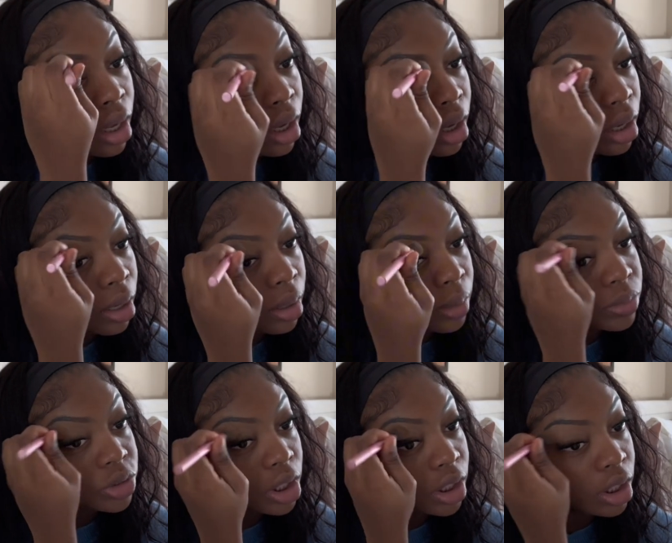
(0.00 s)
I'm
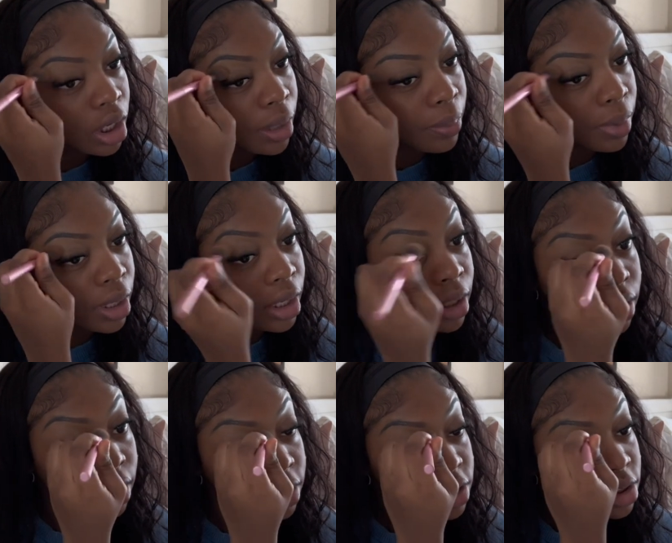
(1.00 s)
trying to like blend
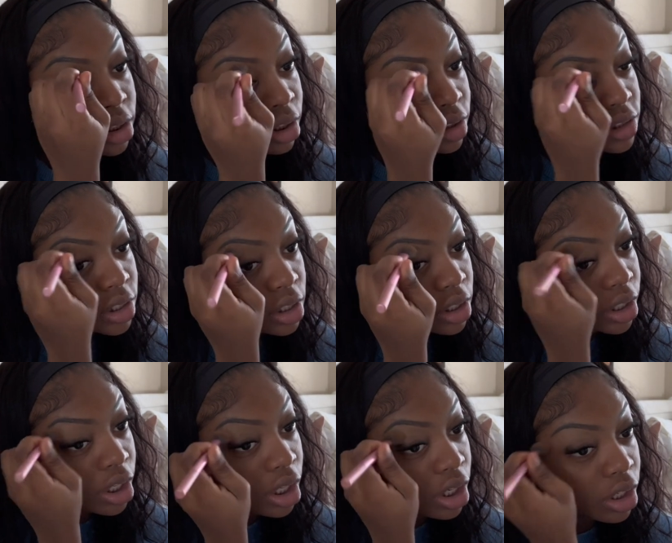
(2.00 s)
this concealer
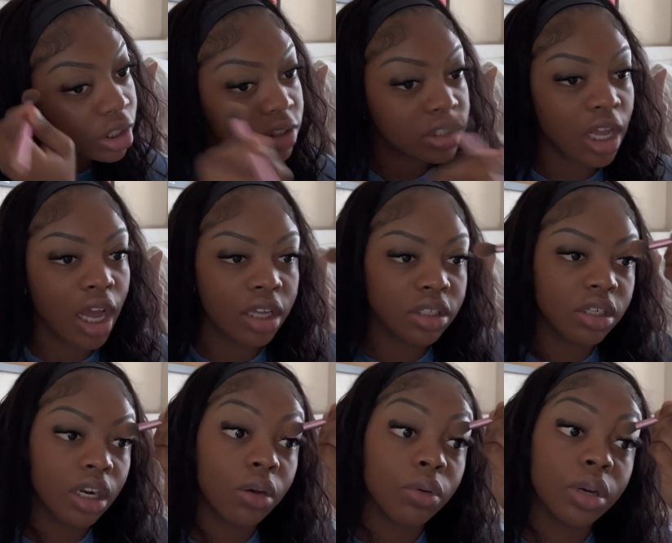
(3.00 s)
here because I do
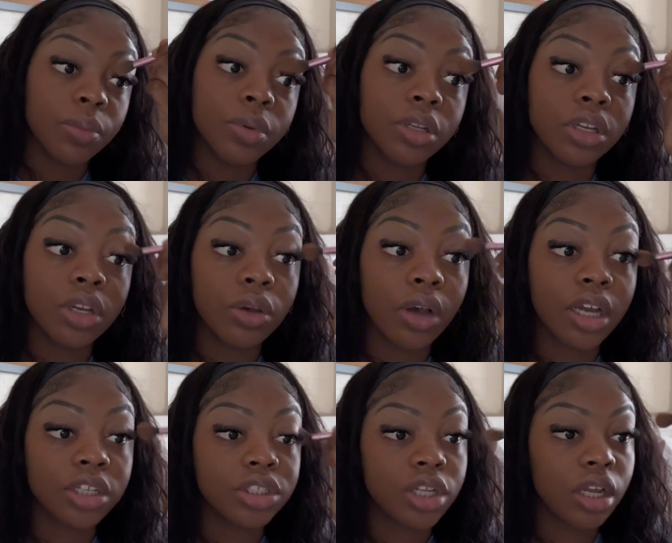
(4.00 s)
not want to put no
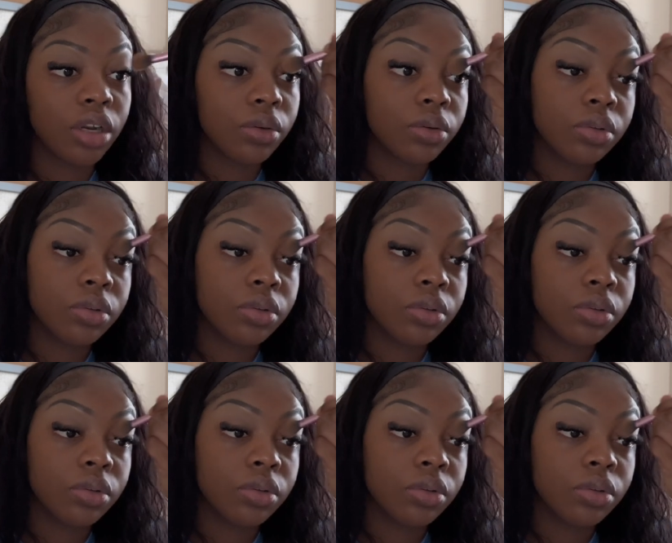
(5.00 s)
eyeshadow.